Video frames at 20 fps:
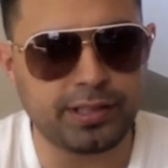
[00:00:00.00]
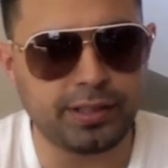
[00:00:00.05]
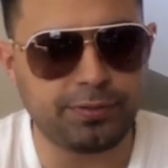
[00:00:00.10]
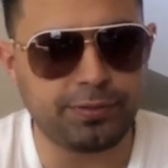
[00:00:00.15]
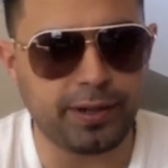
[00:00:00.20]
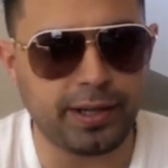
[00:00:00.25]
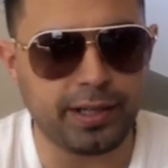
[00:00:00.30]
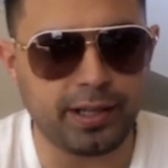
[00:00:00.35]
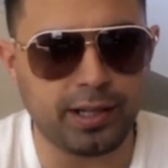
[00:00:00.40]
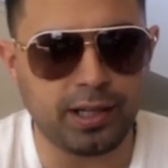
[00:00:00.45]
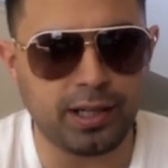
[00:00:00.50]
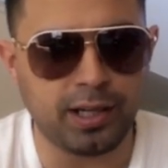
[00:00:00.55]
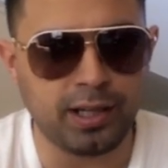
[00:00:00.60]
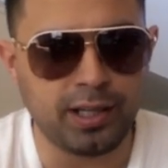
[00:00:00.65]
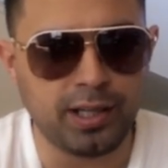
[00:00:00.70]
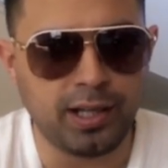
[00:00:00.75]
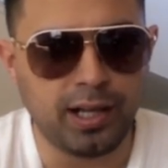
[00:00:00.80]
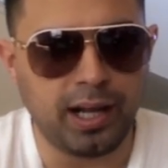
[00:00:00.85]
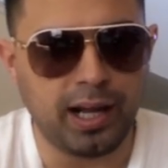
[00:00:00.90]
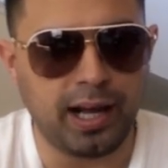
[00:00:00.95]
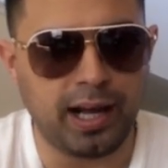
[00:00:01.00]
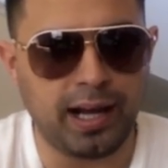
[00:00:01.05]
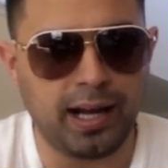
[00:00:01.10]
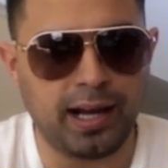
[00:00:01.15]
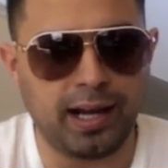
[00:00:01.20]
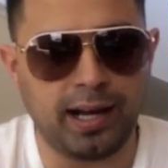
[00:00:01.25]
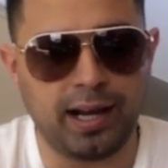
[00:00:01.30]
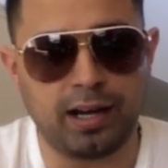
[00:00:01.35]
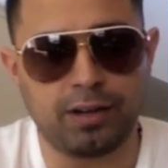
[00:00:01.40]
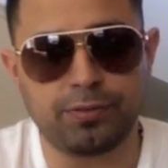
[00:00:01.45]
He fight
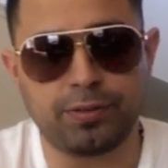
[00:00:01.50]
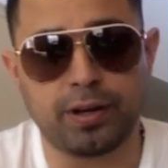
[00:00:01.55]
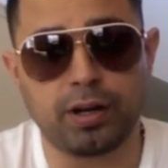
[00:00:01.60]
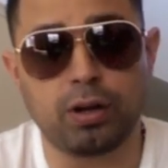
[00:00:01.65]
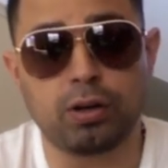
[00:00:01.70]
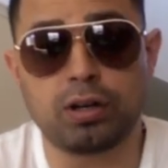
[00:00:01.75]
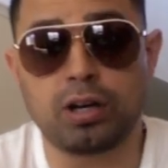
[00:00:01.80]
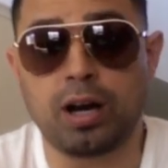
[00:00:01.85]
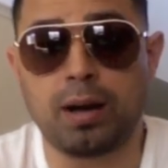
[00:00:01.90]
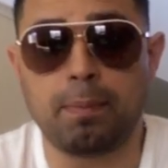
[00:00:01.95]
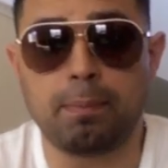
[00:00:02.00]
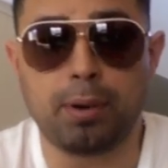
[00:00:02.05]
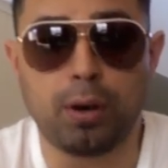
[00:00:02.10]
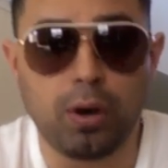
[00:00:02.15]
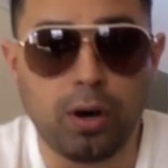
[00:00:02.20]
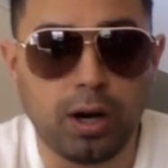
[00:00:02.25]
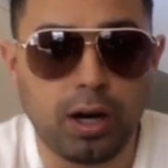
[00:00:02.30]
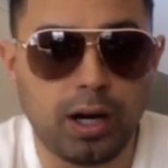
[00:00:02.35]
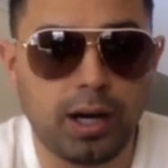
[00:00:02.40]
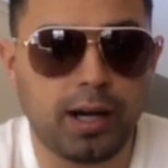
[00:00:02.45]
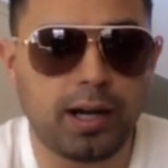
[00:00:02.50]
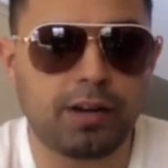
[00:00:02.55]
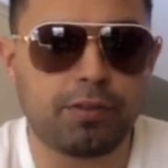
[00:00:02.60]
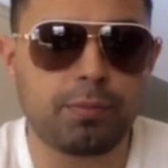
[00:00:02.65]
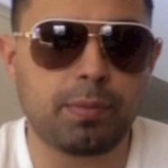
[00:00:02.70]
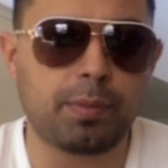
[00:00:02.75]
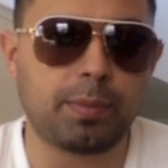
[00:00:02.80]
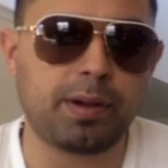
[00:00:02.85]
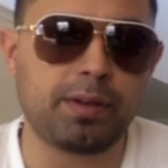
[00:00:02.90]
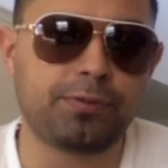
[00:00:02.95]
Alvaro Gamboa. I
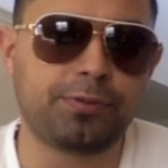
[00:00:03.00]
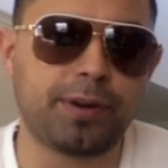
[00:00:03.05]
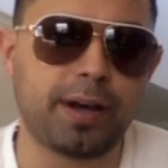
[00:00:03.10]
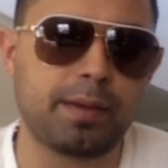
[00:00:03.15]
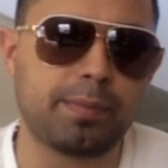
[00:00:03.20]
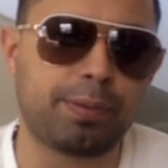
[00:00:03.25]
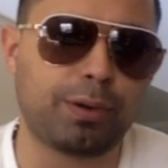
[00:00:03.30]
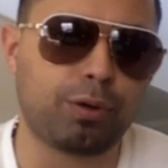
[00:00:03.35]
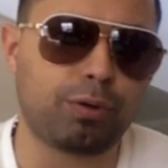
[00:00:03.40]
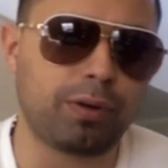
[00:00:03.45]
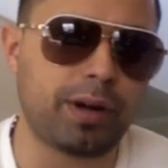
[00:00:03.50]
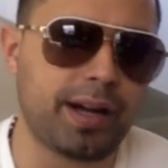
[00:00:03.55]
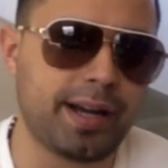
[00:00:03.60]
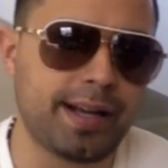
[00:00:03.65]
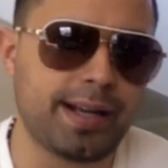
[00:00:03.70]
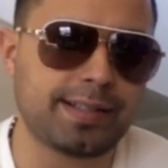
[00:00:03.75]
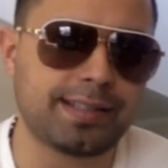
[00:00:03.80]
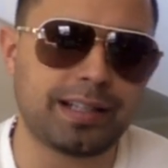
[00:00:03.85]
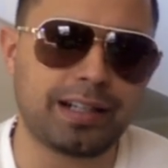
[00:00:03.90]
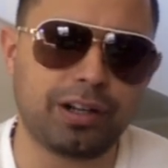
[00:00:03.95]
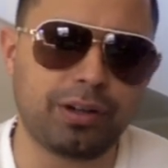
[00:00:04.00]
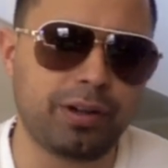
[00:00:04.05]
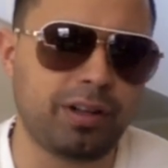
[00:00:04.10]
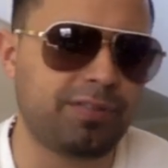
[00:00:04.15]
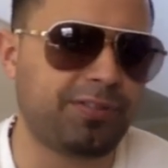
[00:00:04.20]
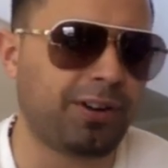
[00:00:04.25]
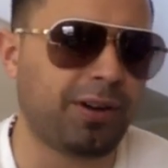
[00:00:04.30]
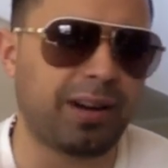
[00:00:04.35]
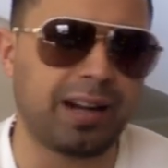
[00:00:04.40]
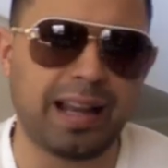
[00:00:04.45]
remember him fighting Perez. And I know he
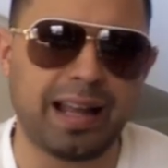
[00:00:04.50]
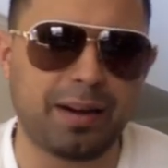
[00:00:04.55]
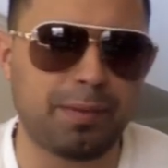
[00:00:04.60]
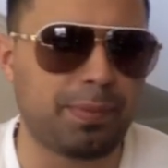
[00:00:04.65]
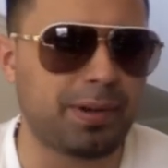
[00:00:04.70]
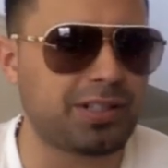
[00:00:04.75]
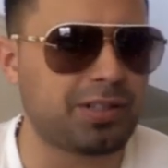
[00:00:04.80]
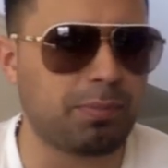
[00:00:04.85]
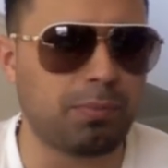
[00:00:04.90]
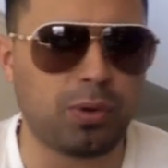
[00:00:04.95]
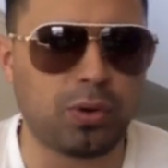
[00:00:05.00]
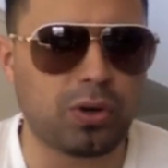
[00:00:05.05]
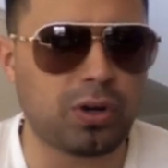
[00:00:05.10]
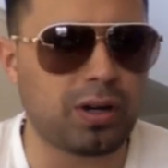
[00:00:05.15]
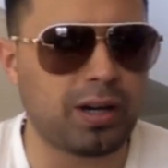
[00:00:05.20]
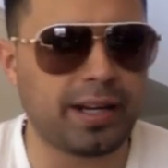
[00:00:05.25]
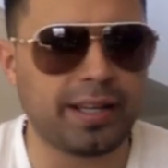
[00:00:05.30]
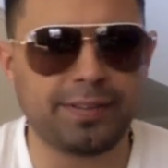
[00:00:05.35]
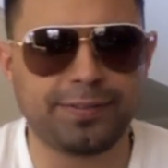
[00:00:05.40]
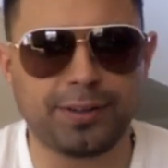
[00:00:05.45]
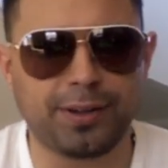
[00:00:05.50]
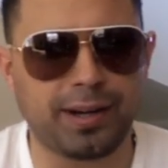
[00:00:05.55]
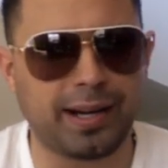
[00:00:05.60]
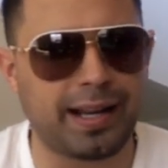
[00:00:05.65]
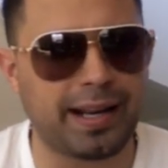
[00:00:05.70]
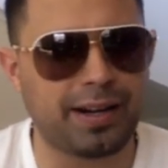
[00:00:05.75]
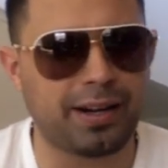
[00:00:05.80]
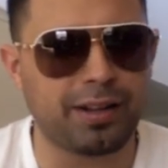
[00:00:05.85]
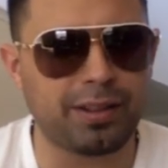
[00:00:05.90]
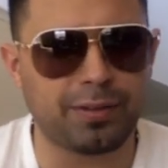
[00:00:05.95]
fought a bunch of Mora. He fought a
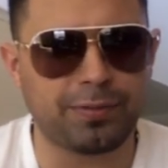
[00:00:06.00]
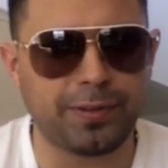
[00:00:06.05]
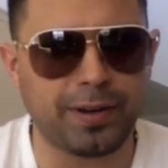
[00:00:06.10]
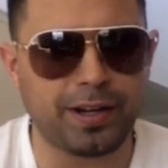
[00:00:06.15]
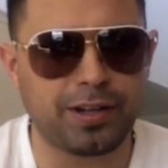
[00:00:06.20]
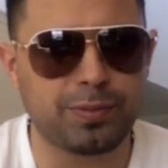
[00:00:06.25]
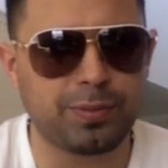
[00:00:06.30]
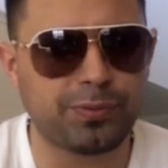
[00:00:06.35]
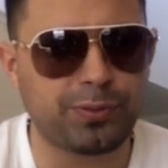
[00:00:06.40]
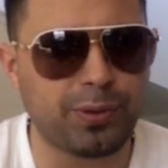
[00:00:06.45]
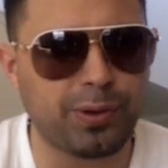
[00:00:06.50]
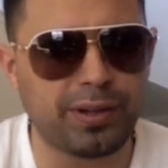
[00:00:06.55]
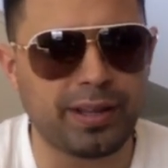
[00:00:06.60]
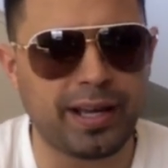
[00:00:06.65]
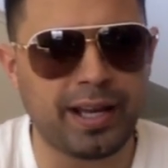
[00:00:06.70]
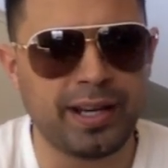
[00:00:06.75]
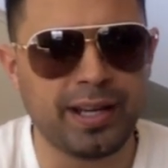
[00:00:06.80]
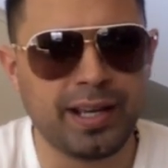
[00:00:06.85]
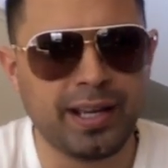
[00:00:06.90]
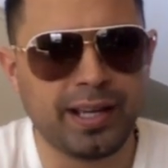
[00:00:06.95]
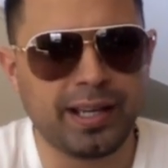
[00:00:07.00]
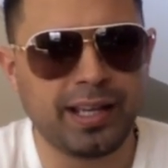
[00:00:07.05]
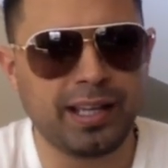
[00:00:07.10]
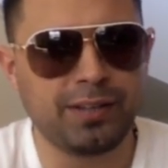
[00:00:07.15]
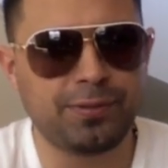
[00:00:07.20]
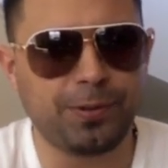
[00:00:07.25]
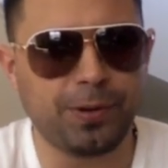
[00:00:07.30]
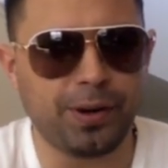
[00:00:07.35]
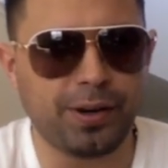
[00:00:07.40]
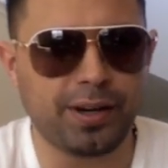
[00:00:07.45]
lot of other fighters before that. He
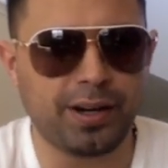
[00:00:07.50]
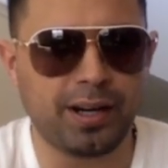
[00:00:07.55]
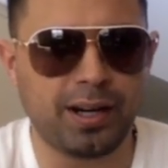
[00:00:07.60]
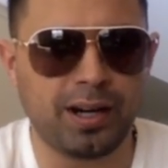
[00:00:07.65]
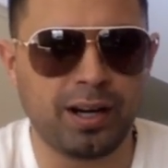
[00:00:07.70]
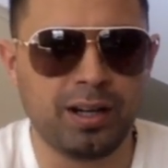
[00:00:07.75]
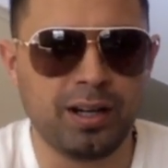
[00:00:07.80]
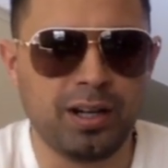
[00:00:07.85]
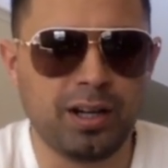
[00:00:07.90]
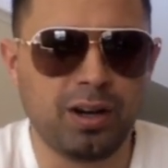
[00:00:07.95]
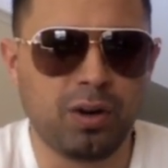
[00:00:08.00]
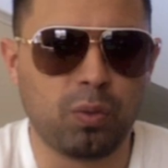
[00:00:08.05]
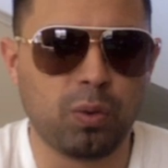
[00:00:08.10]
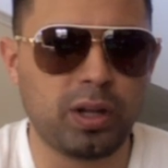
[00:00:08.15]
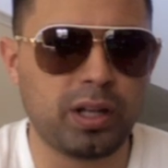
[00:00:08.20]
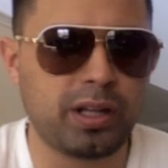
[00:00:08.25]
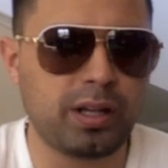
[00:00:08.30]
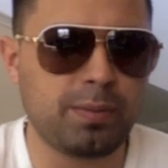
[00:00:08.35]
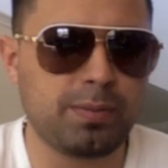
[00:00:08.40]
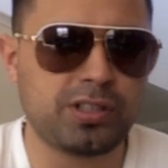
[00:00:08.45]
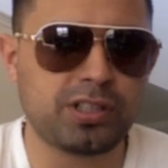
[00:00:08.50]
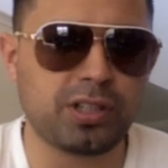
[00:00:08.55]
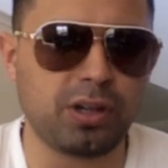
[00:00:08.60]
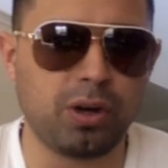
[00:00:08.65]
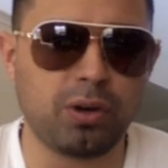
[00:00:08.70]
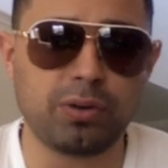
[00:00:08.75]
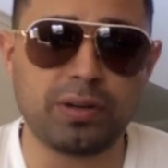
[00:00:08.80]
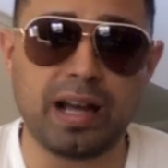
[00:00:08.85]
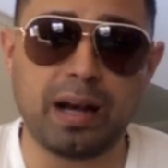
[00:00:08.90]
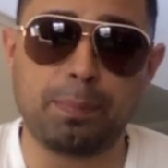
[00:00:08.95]
fought William
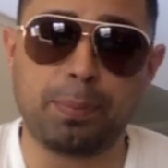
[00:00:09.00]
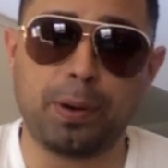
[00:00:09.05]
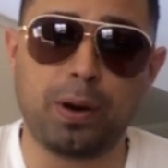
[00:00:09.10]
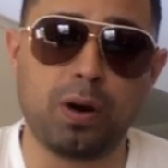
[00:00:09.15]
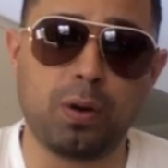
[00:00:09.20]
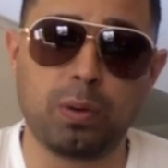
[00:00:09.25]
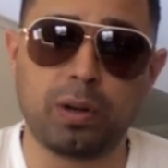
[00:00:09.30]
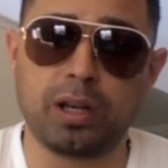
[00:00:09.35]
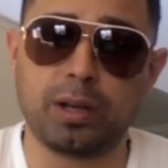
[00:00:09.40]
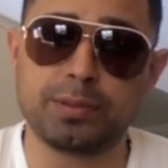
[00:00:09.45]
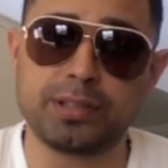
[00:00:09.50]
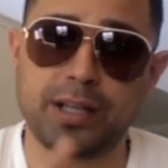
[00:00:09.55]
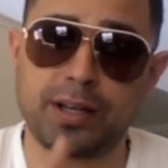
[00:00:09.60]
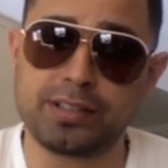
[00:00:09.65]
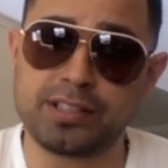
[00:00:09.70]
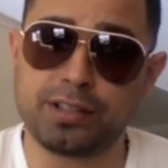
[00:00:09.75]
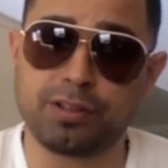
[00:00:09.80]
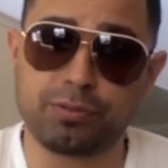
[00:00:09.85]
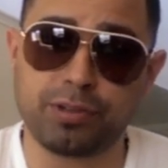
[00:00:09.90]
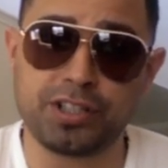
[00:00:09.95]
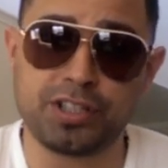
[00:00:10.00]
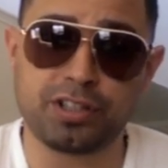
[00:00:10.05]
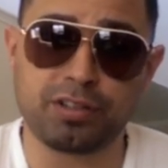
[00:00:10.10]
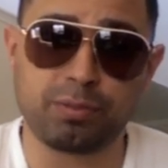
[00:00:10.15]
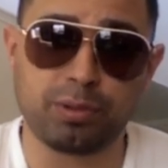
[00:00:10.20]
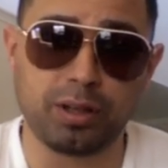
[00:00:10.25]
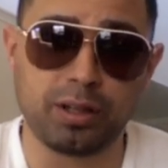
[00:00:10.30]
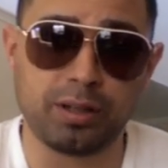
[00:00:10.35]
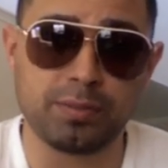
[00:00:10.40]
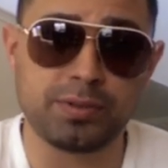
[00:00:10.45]
Stone. Not Paul Williams, obviously Richard
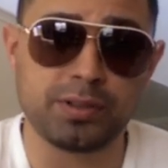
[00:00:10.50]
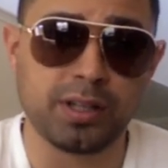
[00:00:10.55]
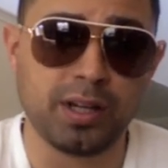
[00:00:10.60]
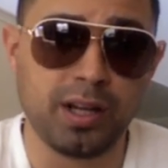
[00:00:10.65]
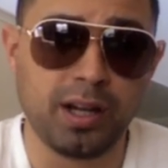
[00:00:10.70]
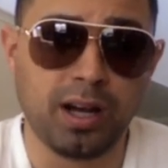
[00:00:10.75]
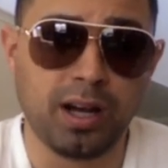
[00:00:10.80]
Williams.